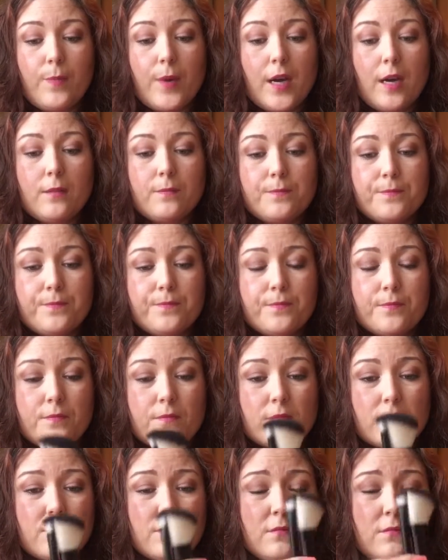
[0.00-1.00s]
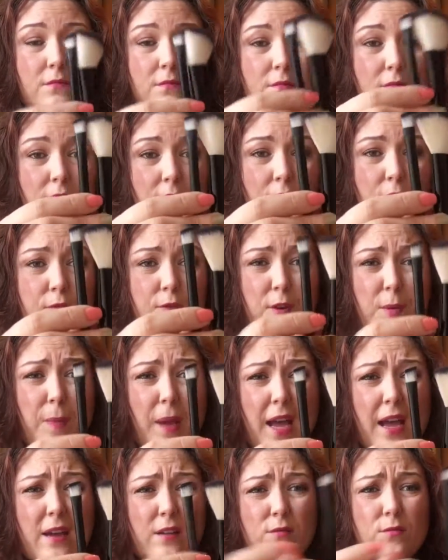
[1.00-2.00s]
But for
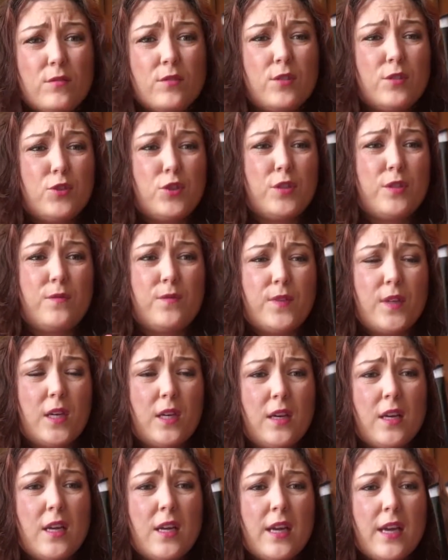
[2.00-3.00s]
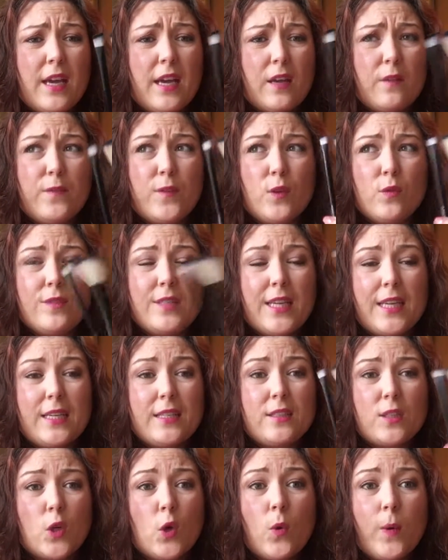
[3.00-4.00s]
£1, just for if you
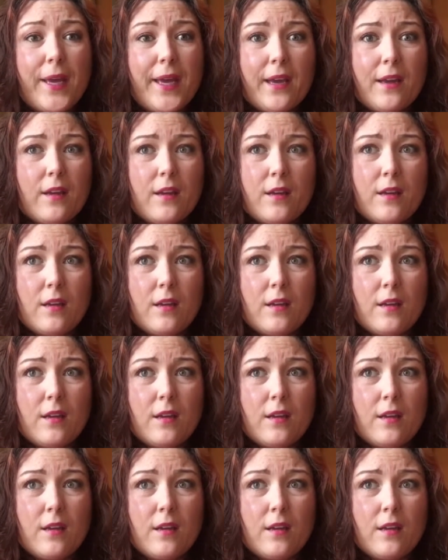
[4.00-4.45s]
need a quick